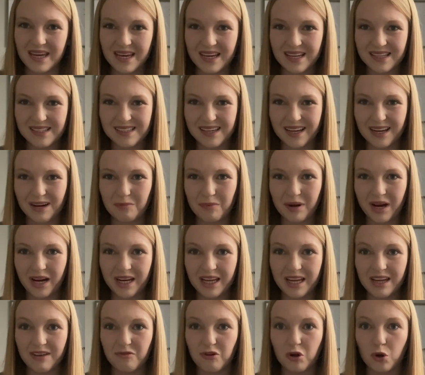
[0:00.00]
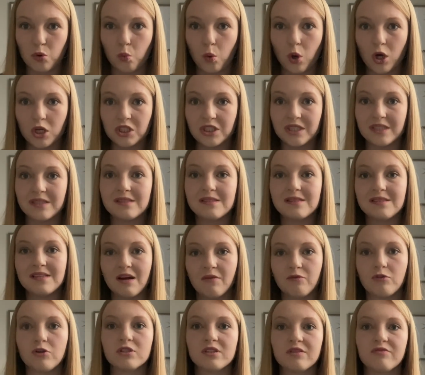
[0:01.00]
inside a body if you're watching
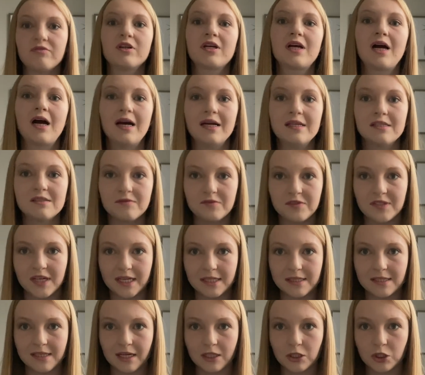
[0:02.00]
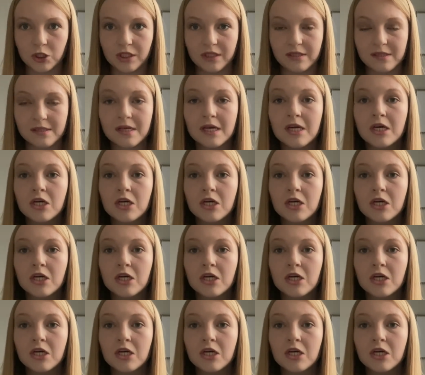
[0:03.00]
several different kinds of dissections.